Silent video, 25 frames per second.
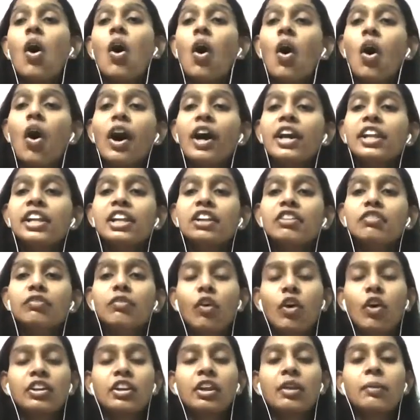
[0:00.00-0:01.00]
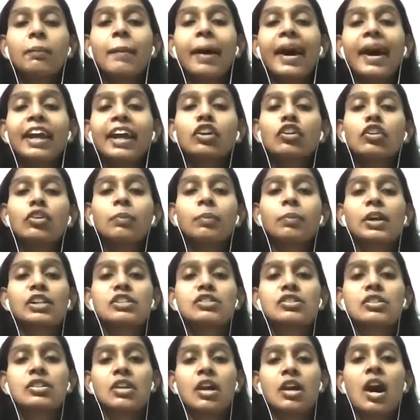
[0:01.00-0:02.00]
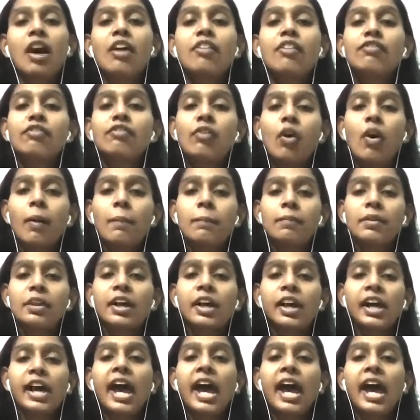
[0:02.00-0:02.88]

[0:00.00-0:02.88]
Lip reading: oil and water microemulsion are formed.